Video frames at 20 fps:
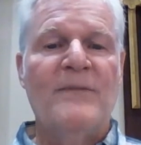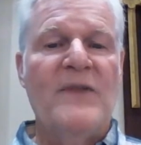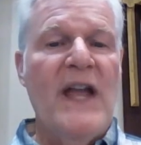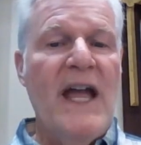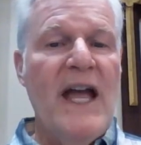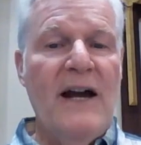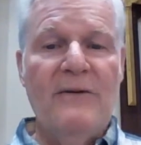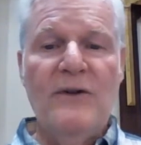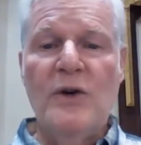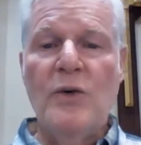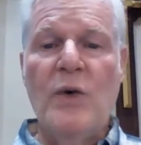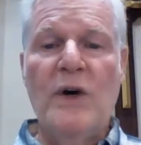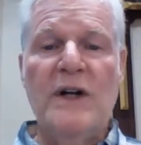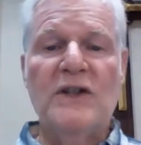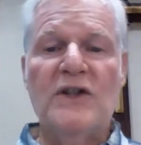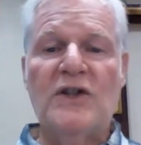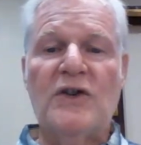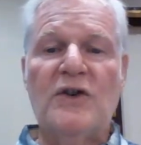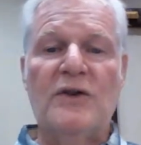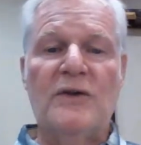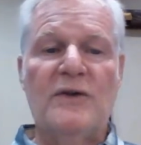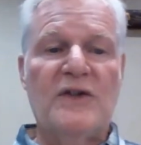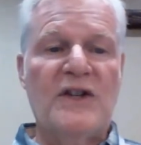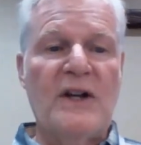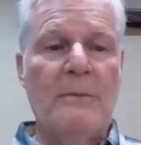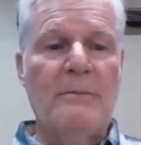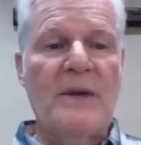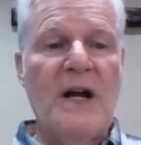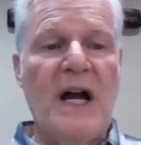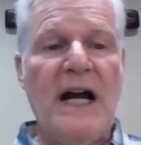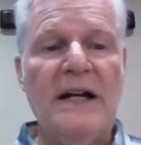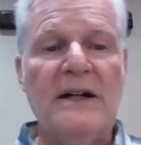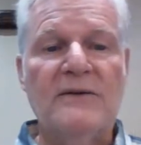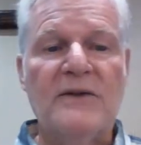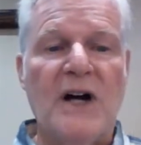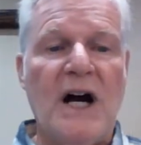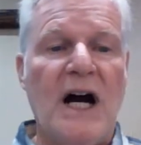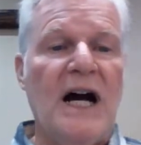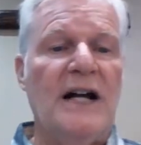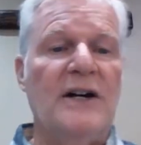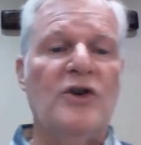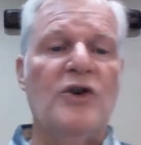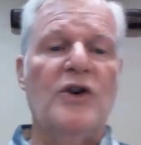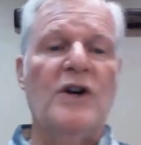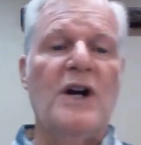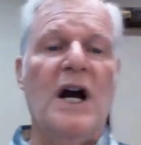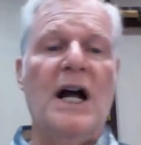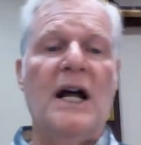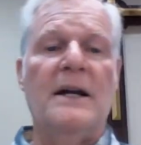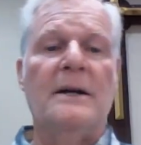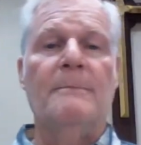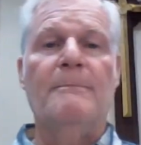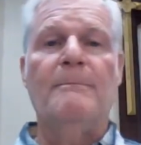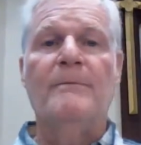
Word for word: Everyone serves some kind of God or God.